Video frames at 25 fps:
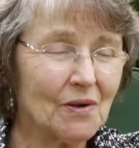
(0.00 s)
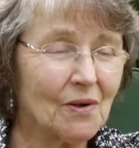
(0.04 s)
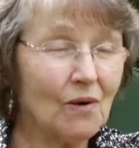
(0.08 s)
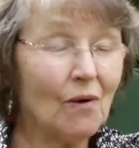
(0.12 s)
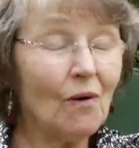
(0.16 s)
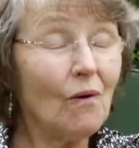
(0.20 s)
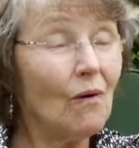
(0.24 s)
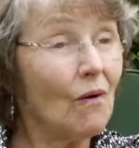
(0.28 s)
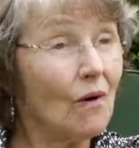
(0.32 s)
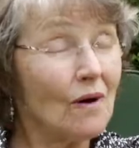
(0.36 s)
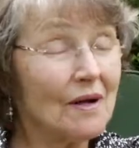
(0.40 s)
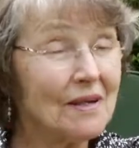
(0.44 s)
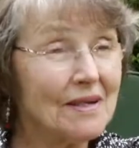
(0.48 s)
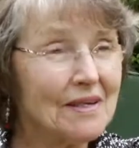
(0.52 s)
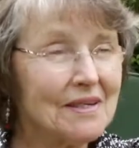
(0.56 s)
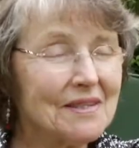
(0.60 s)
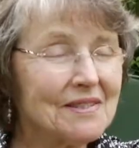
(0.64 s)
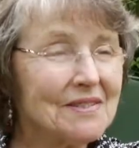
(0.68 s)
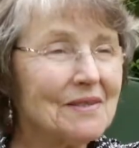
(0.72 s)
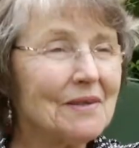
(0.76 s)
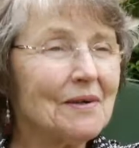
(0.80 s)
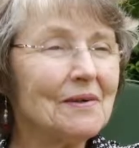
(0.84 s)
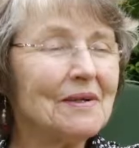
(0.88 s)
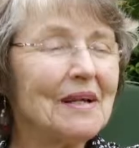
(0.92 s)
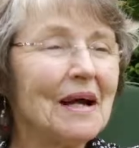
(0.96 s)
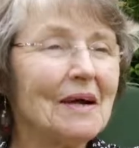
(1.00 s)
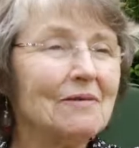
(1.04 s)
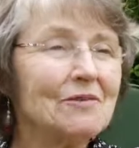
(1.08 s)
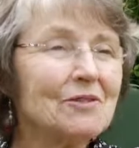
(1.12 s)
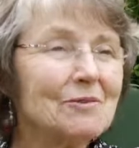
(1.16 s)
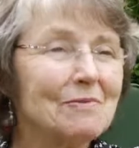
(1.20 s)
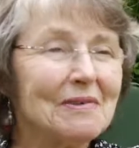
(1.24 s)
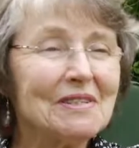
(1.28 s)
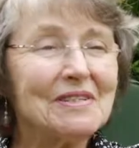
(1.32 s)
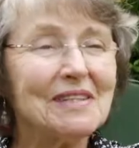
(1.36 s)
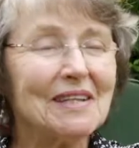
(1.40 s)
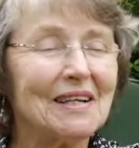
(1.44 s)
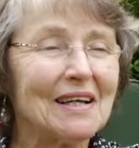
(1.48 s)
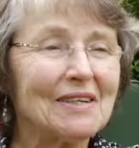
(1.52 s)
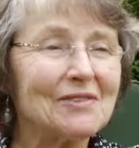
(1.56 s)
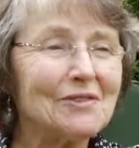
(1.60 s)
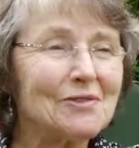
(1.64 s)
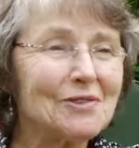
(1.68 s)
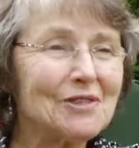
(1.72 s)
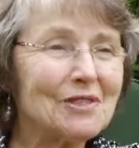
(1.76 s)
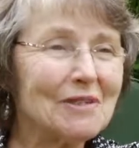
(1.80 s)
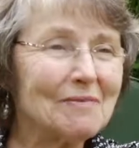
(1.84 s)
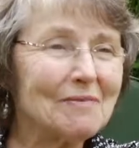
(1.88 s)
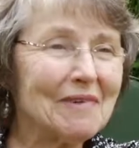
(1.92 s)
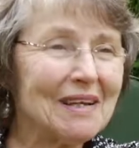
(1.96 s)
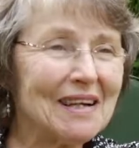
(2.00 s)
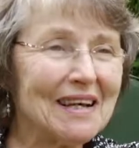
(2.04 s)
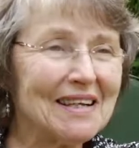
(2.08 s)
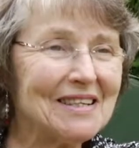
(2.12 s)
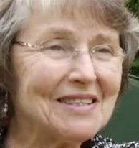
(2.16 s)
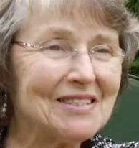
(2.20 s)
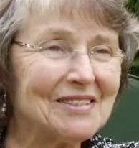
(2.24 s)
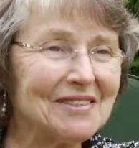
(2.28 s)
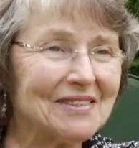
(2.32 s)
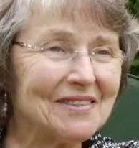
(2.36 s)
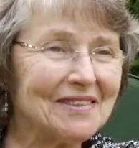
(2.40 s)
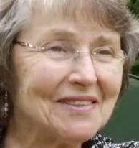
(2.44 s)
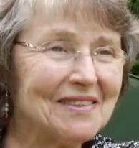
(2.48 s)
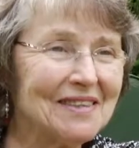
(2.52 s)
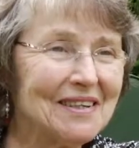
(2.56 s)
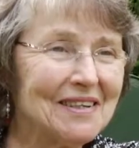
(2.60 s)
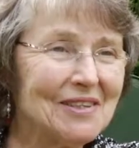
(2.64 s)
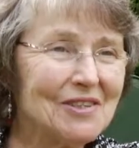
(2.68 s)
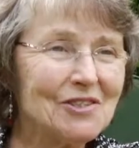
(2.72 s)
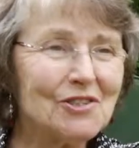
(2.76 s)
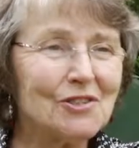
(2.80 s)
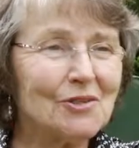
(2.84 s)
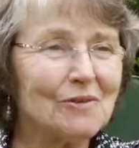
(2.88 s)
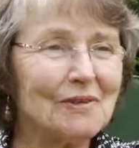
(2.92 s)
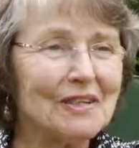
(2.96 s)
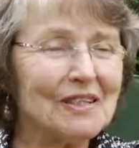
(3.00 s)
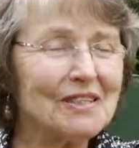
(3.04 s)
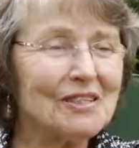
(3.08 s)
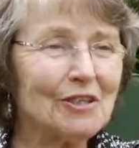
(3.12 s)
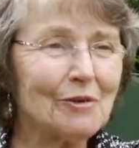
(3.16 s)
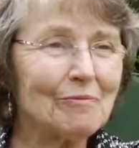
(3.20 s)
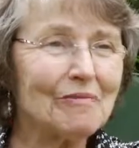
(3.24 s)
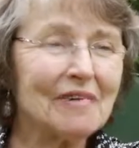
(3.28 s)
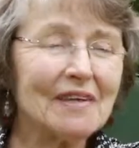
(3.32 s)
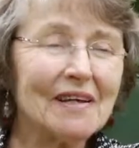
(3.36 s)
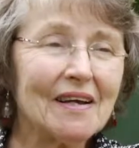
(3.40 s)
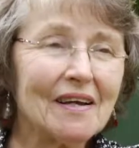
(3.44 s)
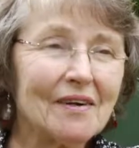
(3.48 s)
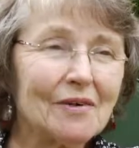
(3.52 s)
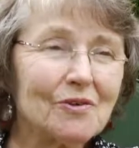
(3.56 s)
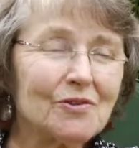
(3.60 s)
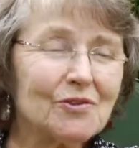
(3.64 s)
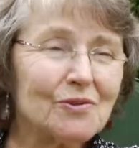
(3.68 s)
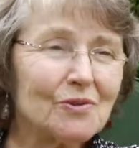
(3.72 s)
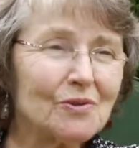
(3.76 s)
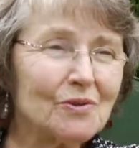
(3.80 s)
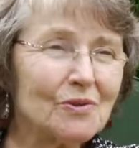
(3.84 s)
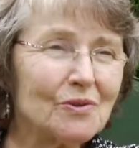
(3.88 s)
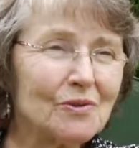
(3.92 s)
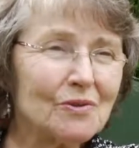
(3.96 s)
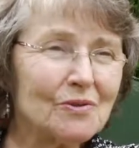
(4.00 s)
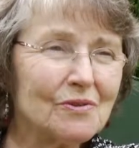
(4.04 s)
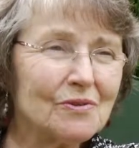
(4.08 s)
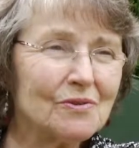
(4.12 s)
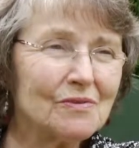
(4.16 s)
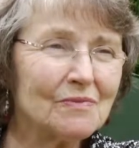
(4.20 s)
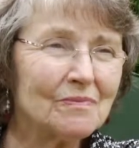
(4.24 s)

or to go and have some intellectual stimulation, doing something else, or